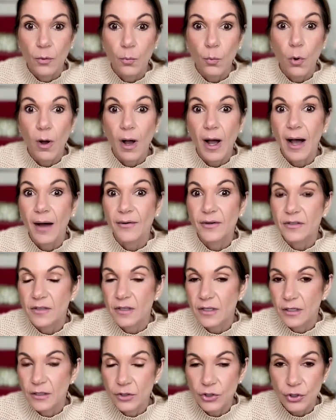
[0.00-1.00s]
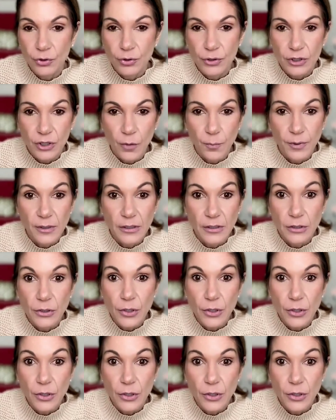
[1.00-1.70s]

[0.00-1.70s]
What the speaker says: well, how does the insurance company